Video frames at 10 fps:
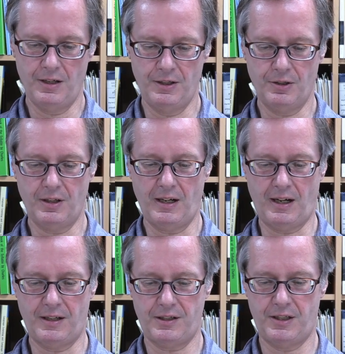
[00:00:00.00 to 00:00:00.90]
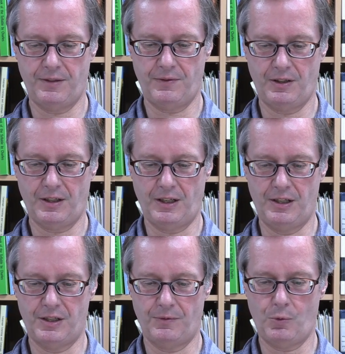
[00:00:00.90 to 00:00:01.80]
You're going to ask different
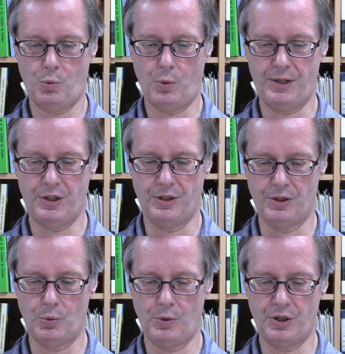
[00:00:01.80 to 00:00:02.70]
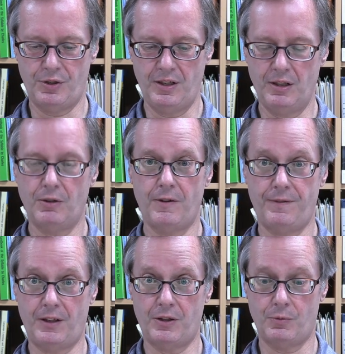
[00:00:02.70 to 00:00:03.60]
kinds of questions, which are then going to
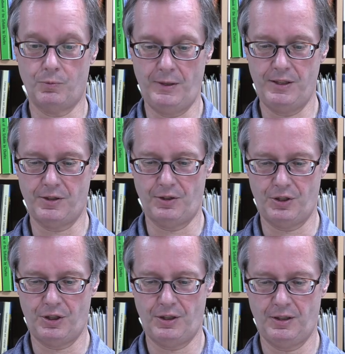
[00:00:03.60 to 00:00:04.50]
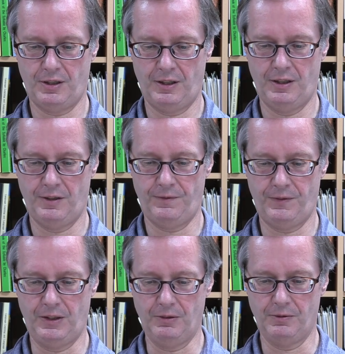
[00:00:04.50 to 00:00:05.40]
affect the research in the
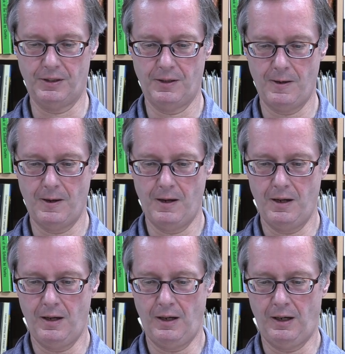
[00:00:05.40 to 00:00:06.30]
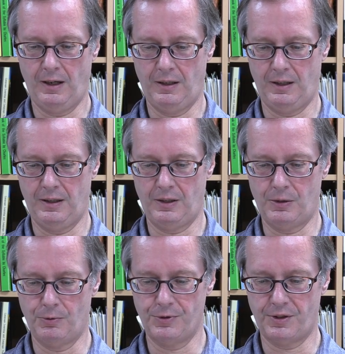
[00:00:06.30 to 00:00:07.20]
field and the
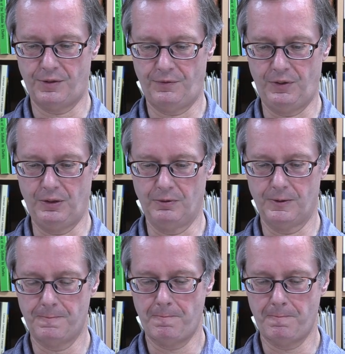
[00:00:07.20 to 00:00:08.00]
goals of the field.